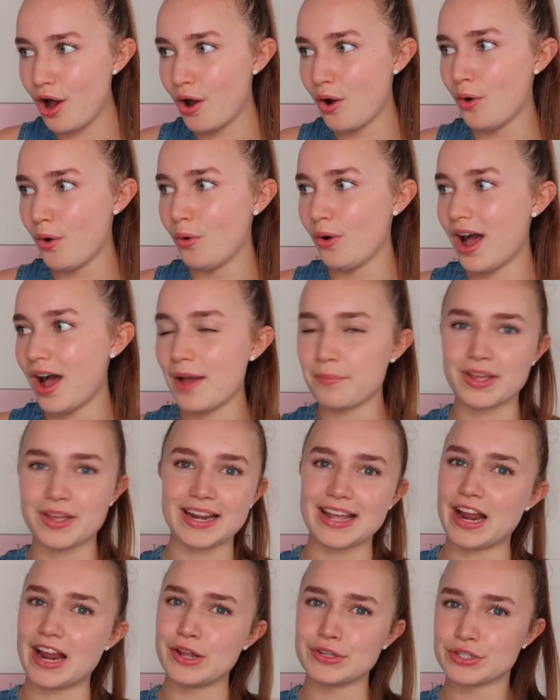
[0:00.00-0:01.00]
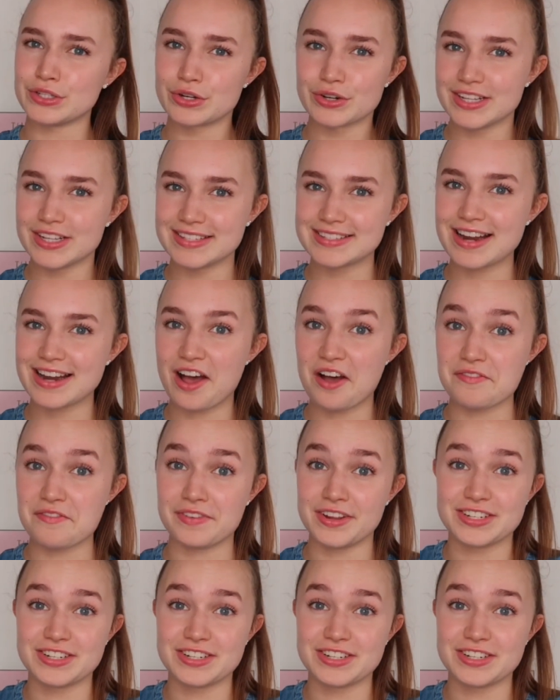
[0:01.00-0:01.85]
oh, I'm gonna get loads of green stuff.